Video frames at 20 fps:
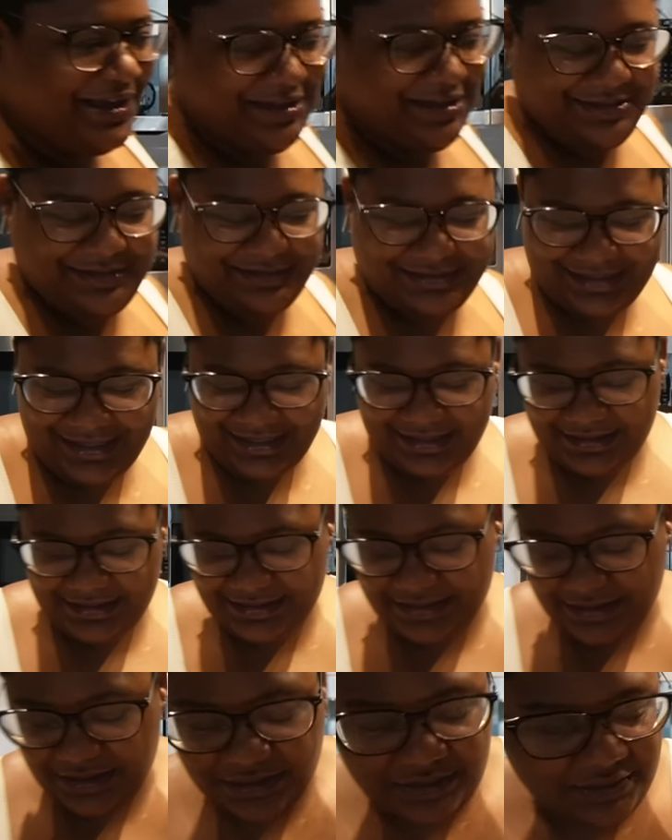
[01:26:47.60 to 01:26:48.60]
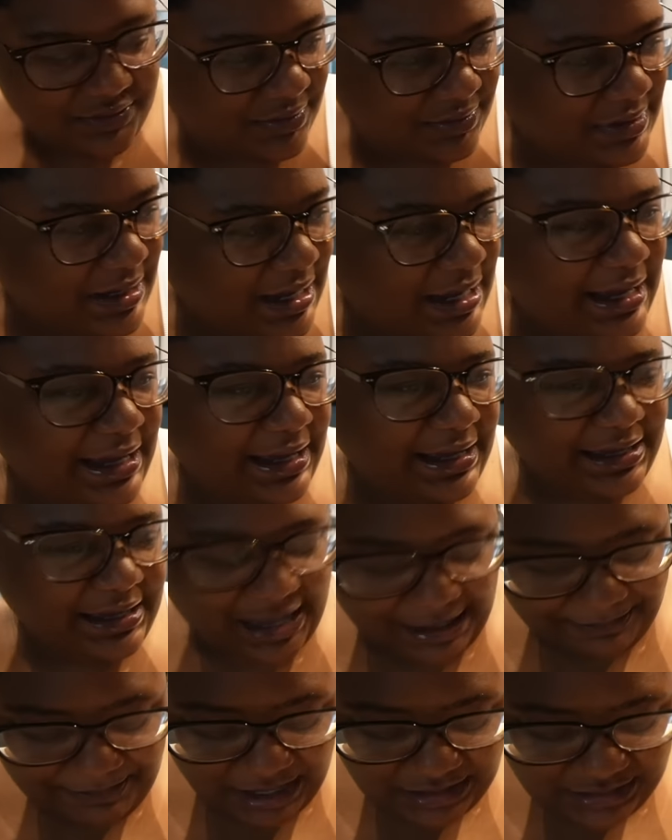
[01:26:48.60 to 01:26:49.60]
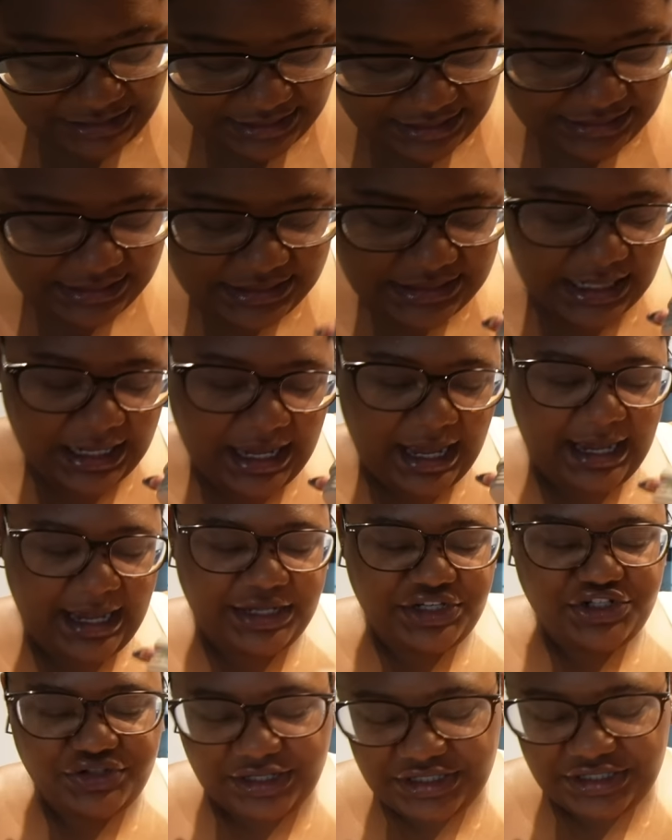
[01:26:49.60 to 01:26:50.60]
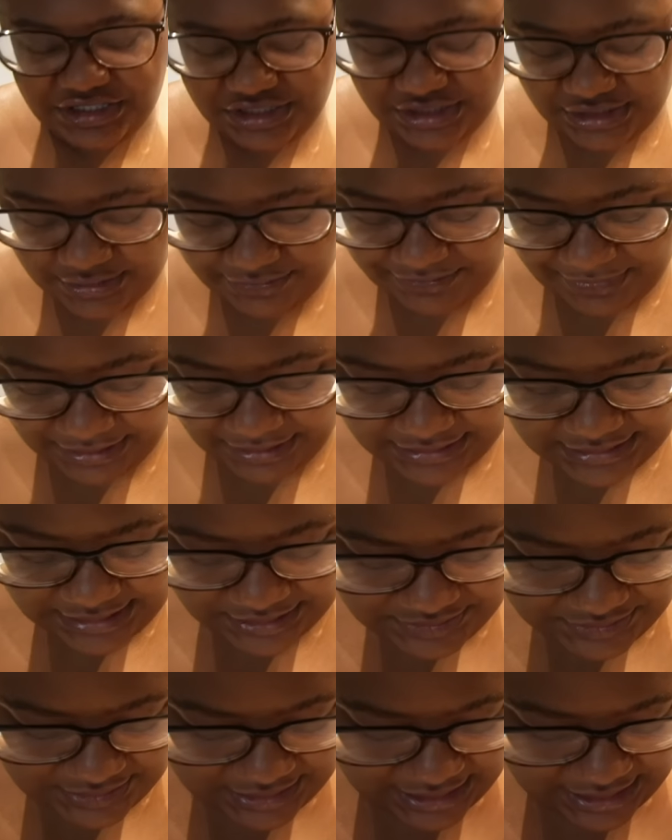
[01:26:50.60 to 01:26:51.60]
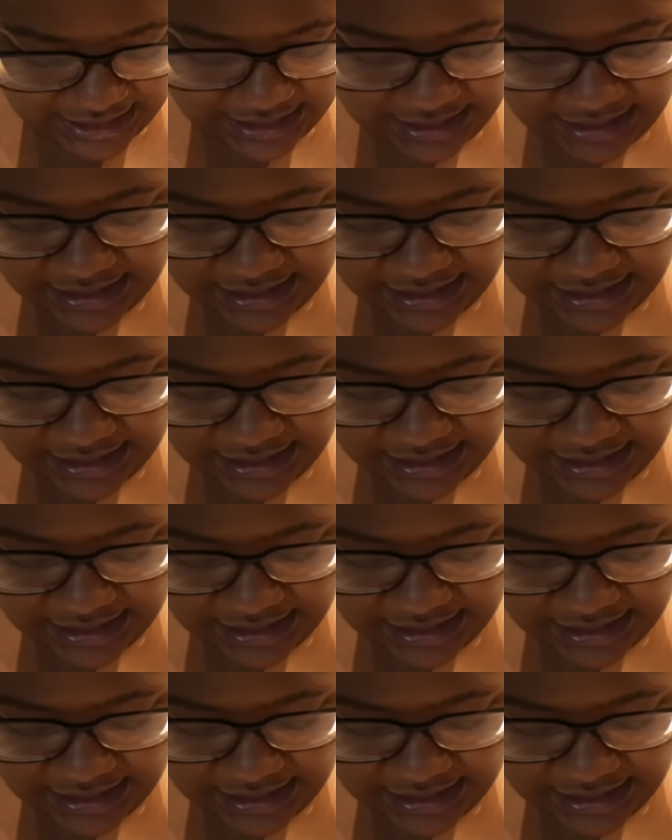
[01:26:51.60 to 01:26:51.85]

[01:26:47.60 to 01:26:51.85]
Okay, so I made this hydration mix yesterday